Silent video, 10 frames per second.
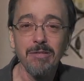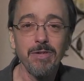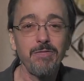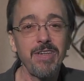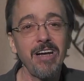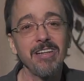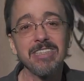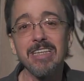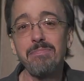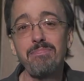But for now,
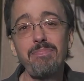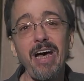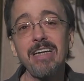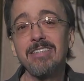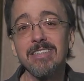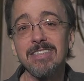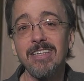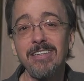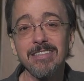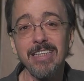let's get back to the
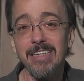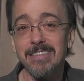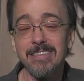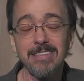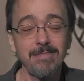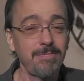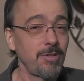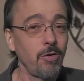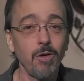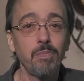song that's
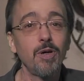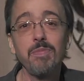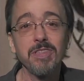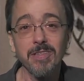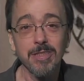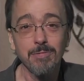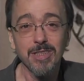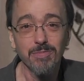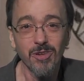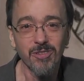the whole purpose of this
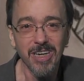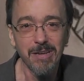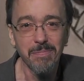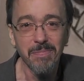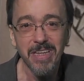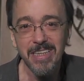week's program.